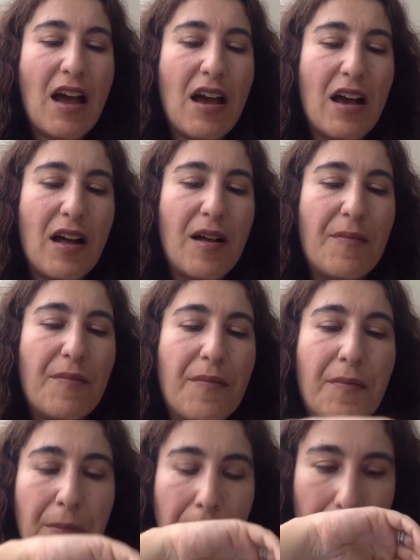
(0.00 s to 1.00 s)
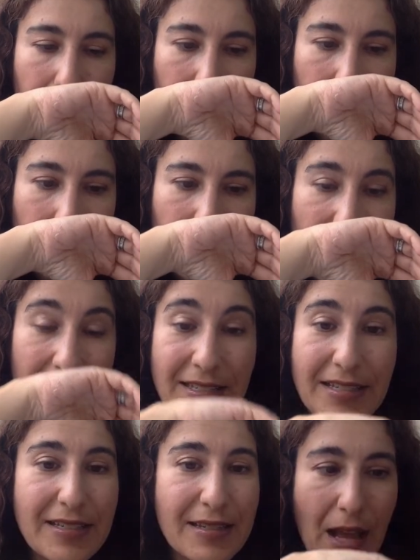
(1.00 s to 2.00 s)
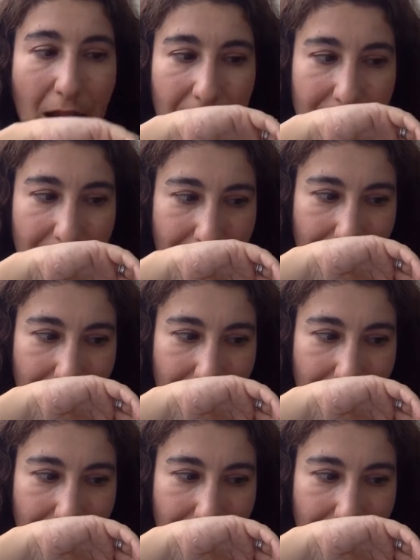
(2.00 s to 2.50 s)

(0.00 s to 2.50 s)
Um, it does not